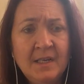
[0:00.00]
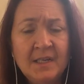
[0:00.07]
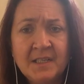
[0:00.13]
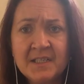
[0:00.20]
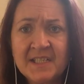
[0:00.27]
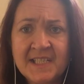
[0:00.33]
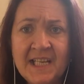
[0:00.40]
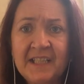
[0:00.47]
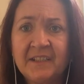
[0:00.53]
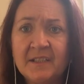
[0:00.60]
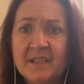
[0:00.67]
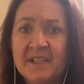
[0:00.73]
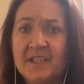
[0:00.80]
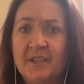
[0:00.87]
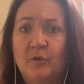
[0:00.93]

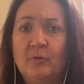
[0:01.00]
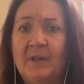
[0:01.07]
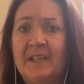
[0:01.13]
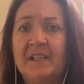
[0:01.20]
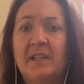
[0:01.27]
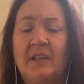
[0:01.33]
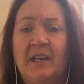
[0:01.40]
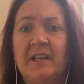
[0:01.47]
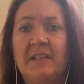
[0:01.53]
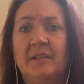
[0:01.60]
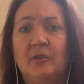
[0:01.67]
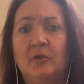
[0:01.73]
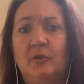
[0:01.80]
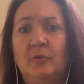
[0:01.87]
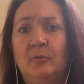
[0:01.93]
sadness. I know I cry a
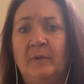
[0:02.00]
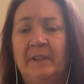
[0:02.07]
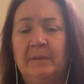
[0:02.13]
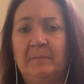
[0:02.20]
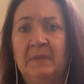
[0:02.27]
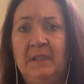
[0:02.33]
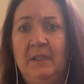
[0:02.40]
lot when I'm